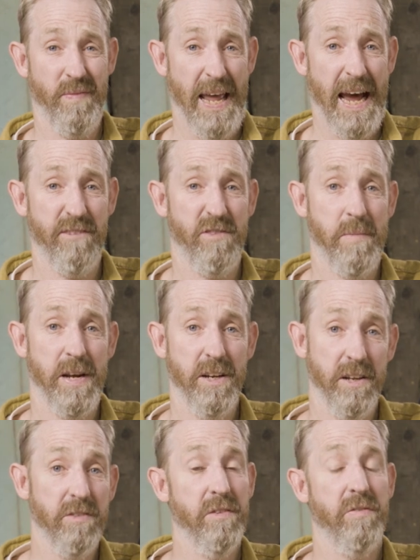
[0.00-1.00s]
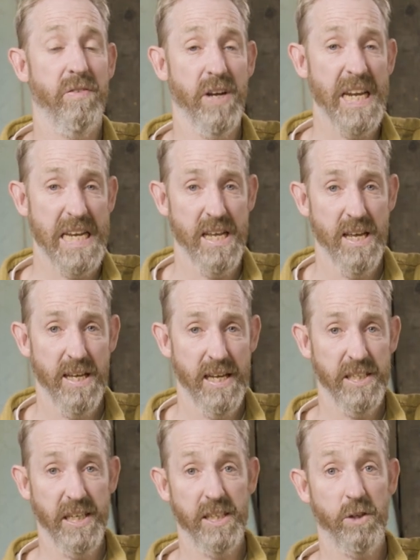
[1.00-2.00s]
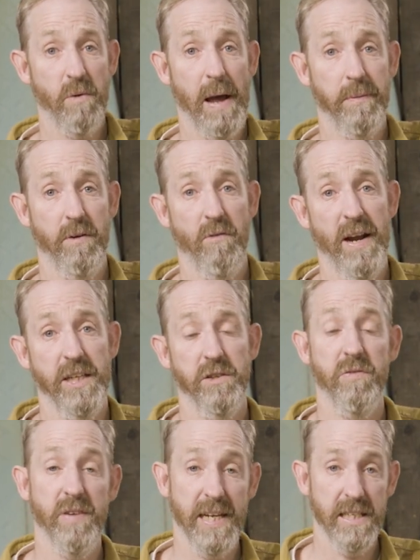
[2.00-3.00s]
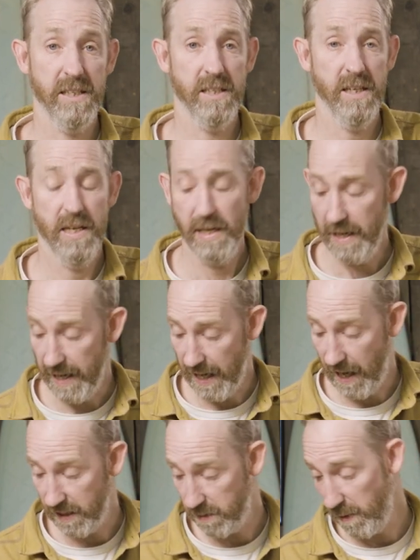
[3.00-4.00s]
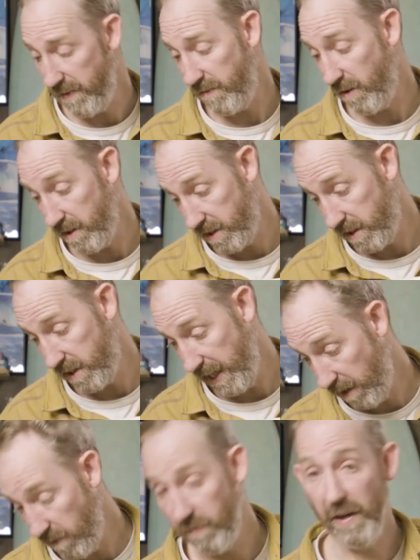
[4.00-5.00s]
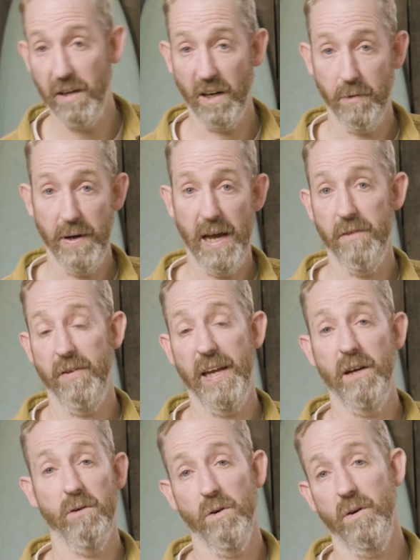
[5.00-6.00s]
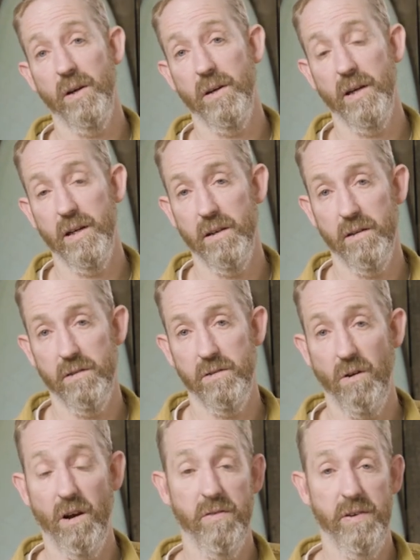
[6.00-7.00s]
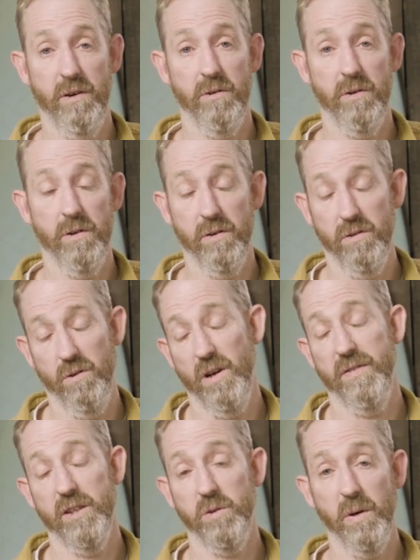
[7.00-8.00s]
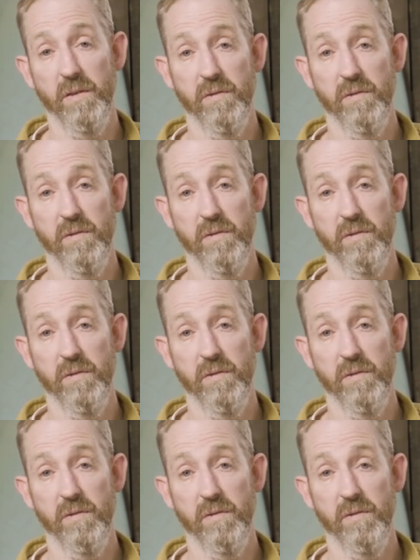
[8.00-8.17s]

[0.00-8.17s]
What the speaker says: out from underneath your feet is you can just wrap it around your fins. So whether you've got a single fin like we have here, or a tri-fin or even a twin